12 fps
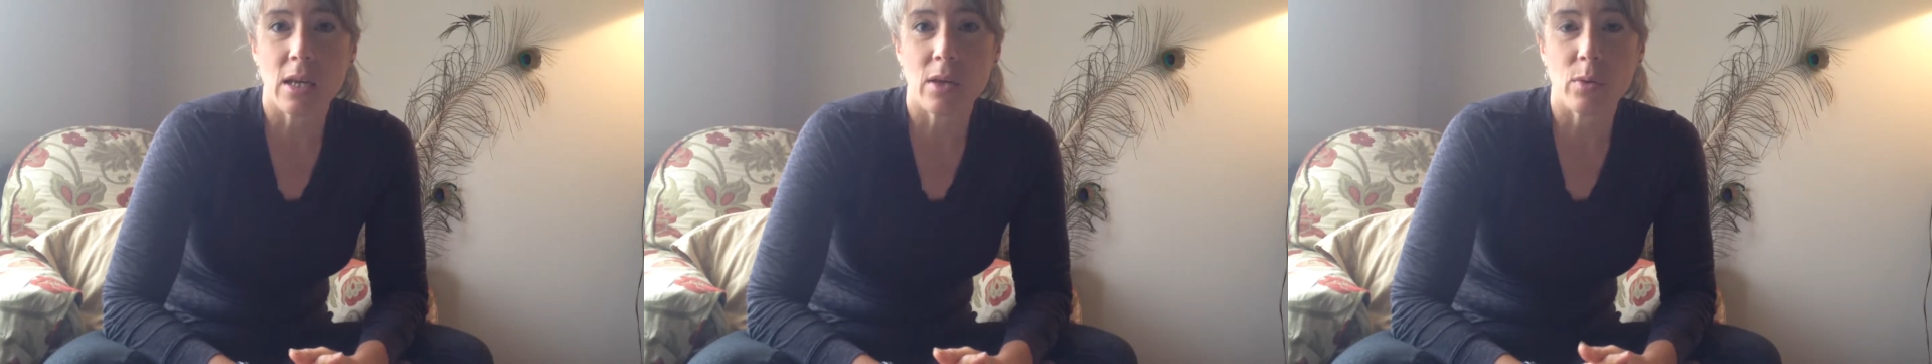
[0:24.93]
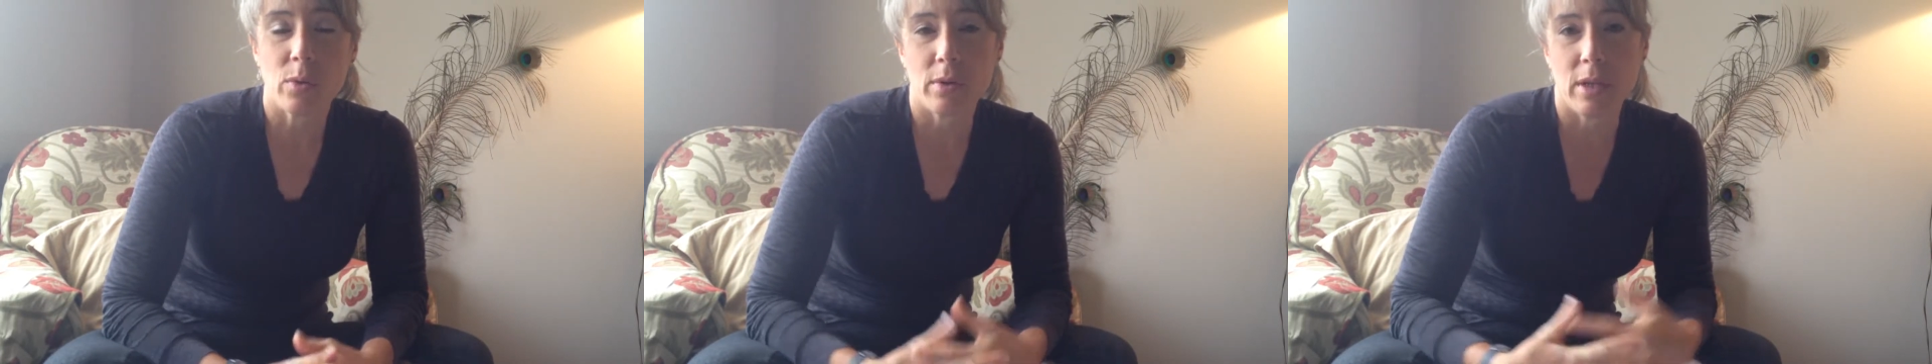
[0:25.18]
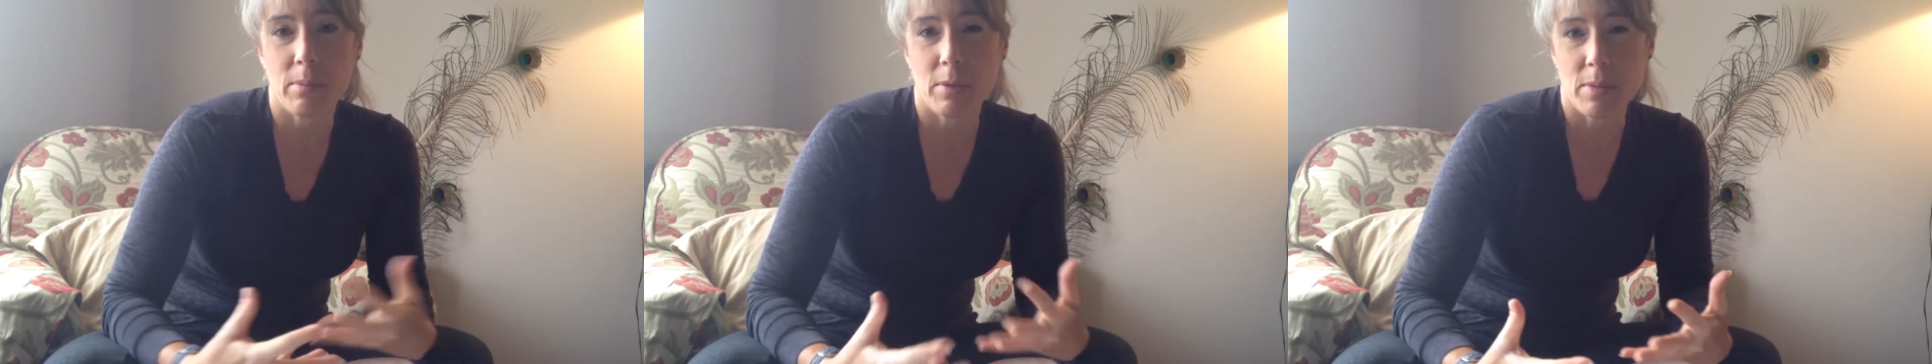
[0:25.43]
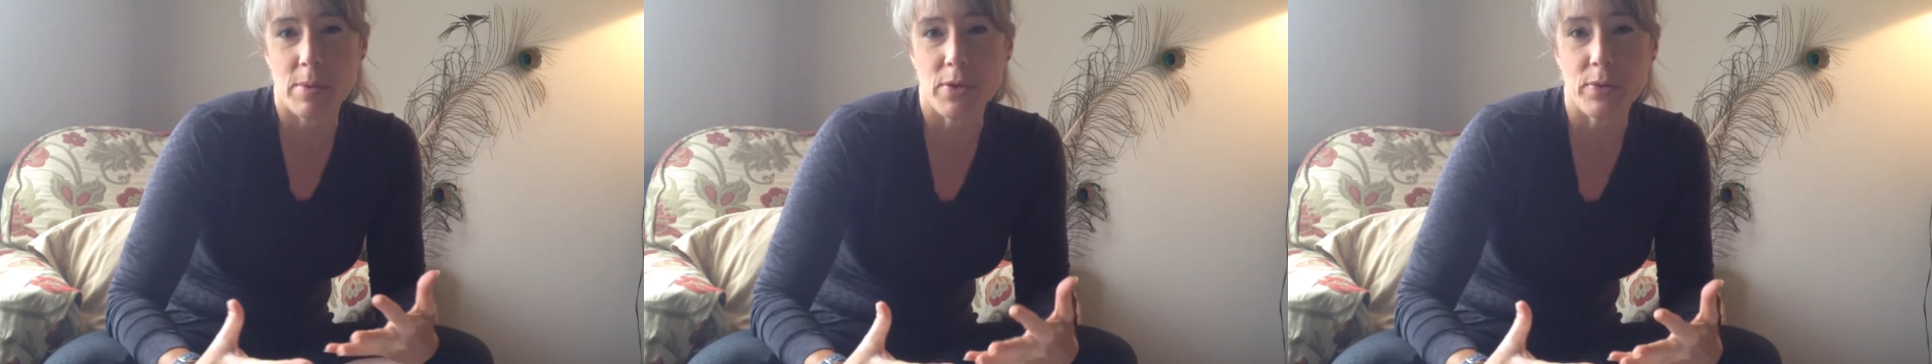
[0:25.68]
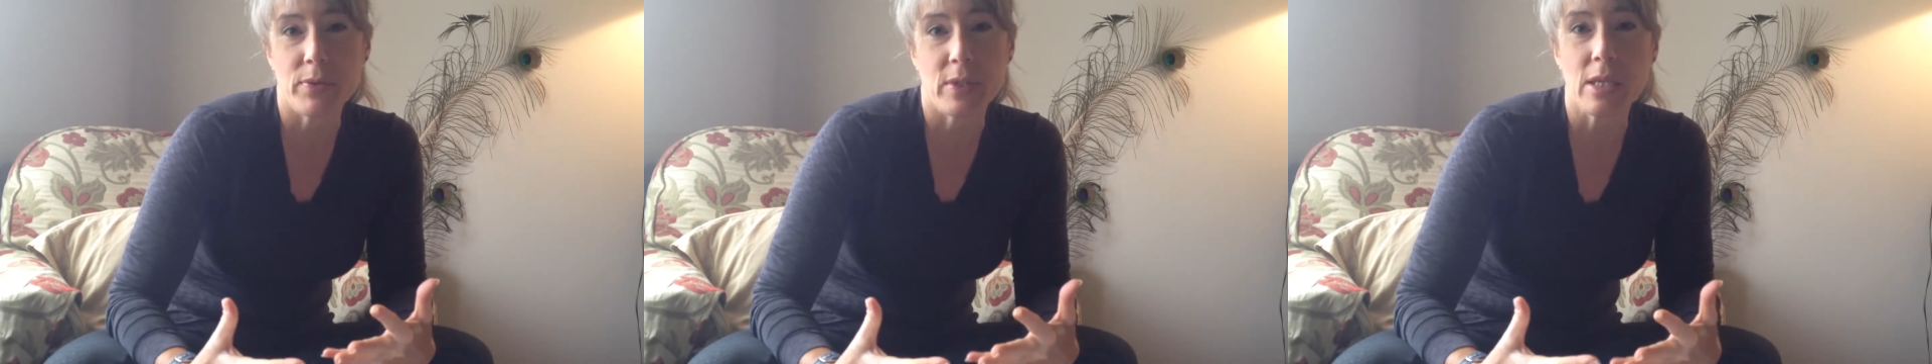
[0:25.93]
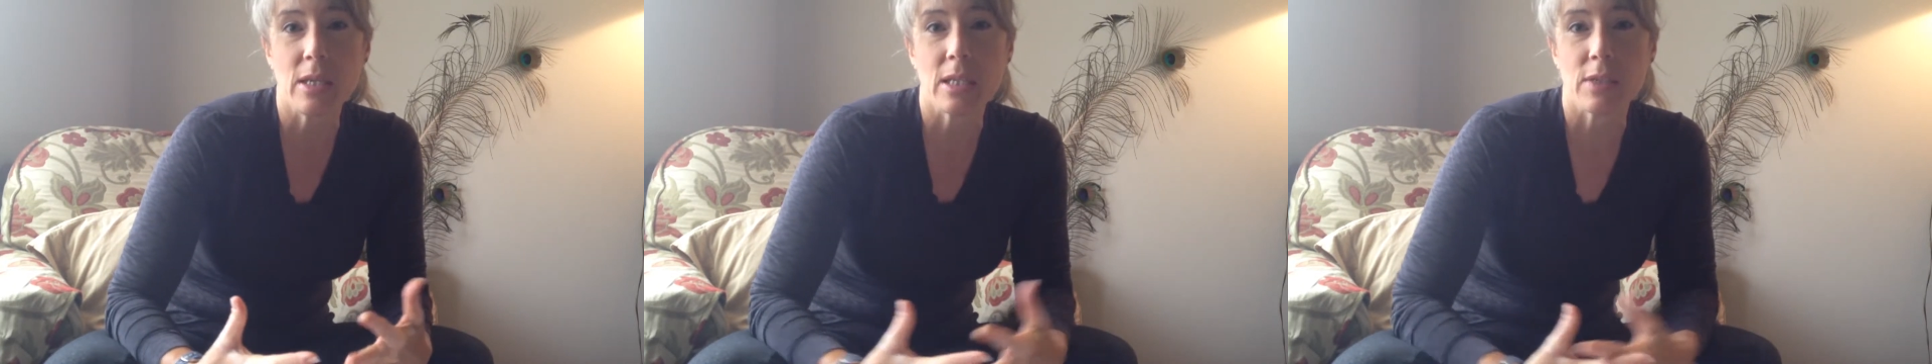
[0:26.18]
or that I'm going to be
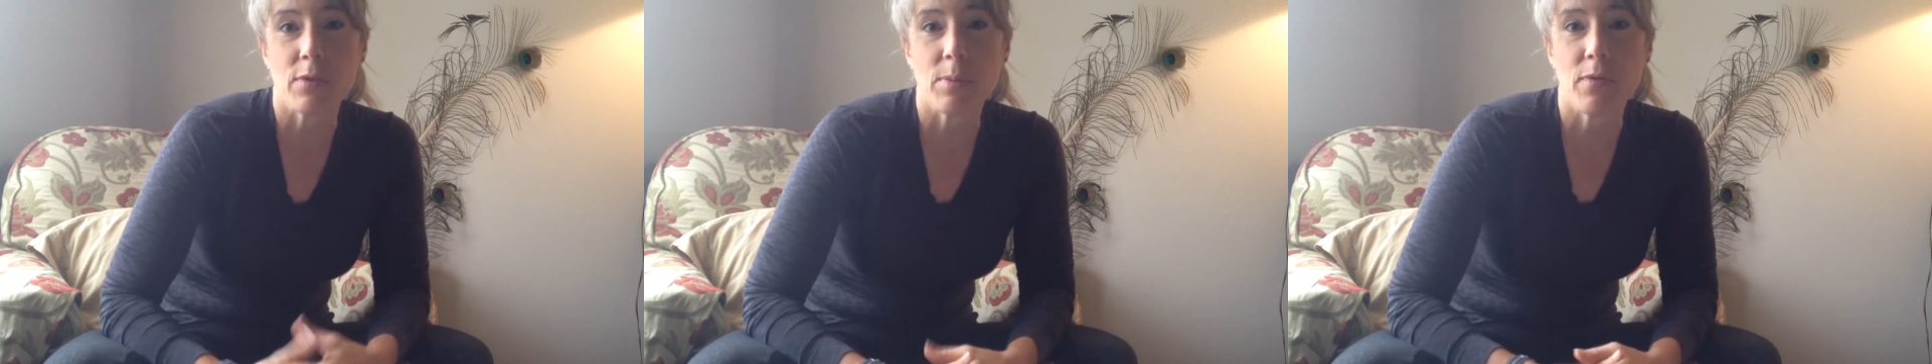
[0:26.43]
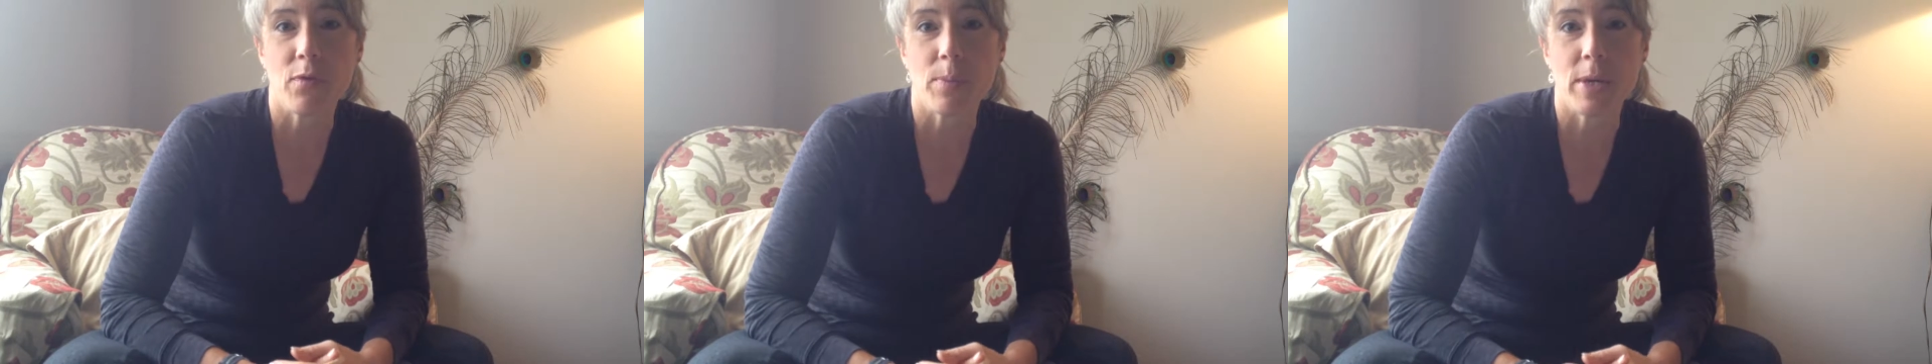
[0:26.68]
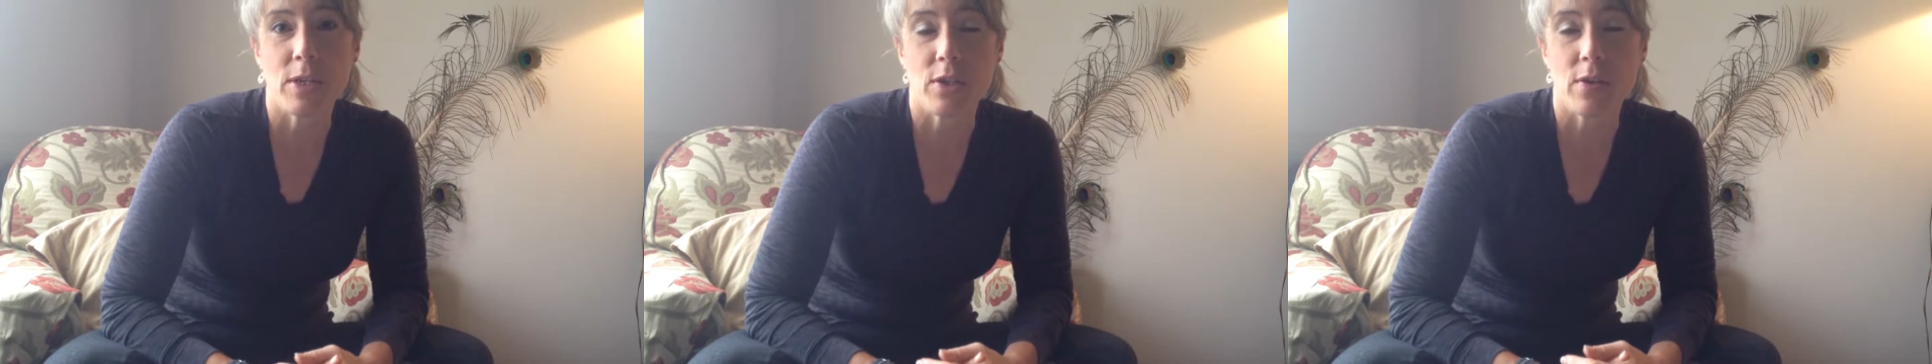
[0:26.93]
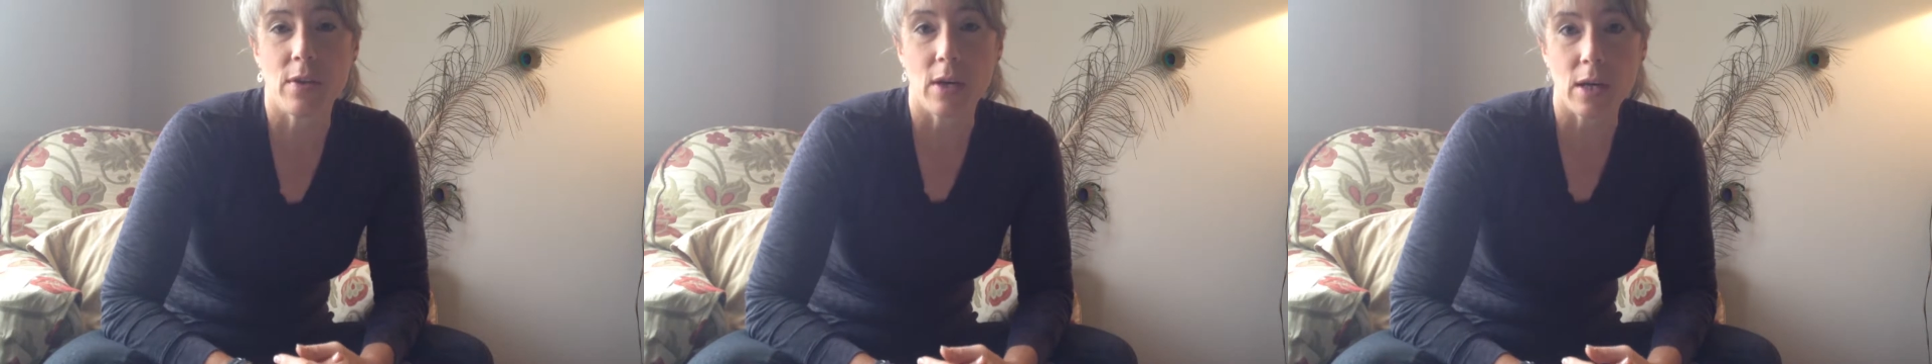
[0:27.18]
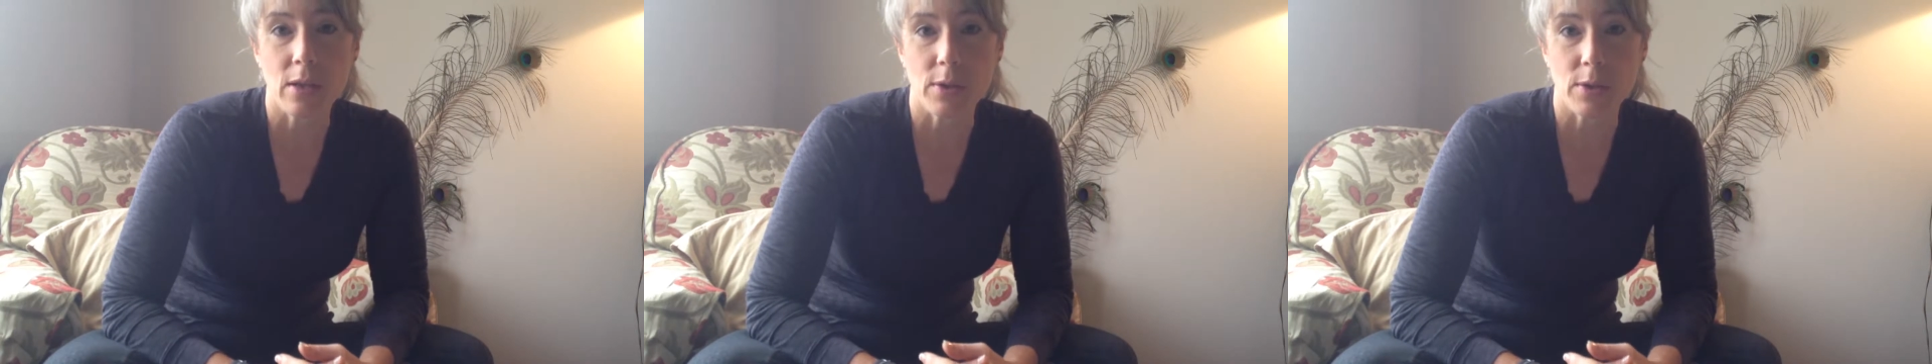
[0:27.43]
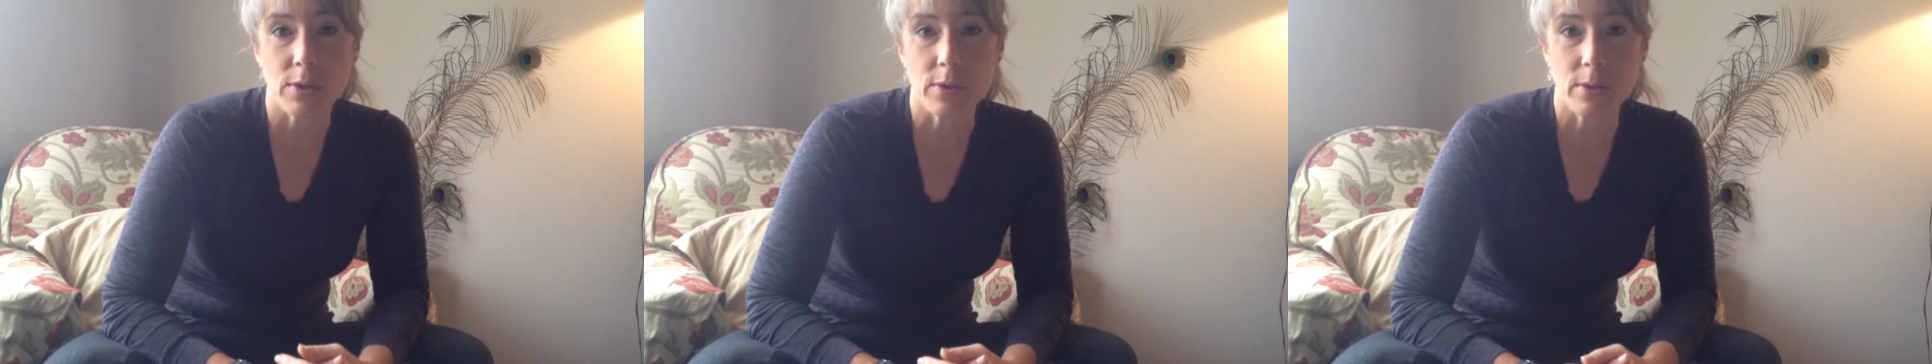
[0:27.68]
using, is from information that I
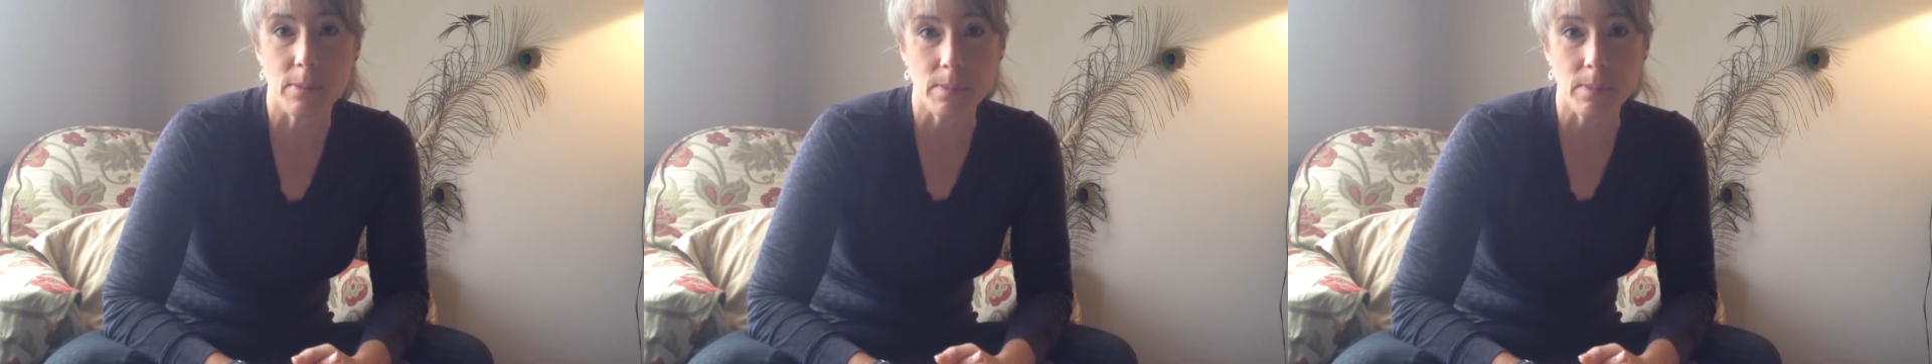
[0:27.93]
learned